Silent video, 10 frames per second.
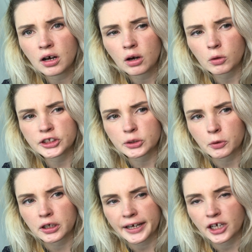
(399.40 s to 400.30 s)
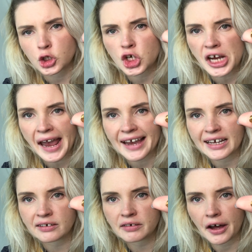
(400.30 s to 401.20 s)
what's the word, like a
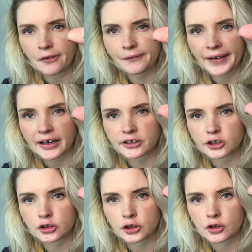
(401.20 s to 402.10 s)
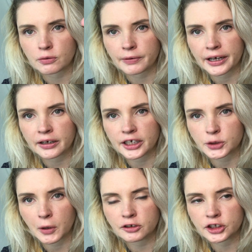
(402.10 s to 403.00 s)
chain effect to the ring
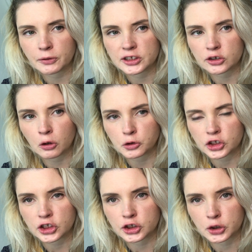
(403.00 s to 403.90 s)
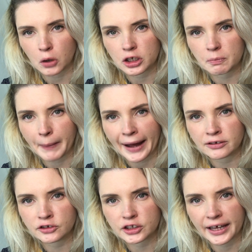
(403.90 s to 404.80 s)
as well. So it's not just a solid
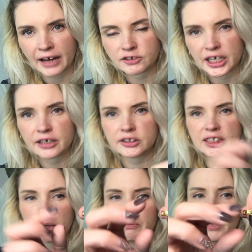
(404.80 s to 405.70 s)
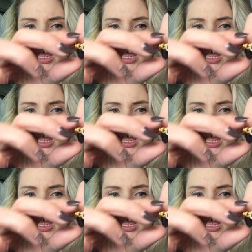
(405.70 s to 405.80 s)
band. They have taken some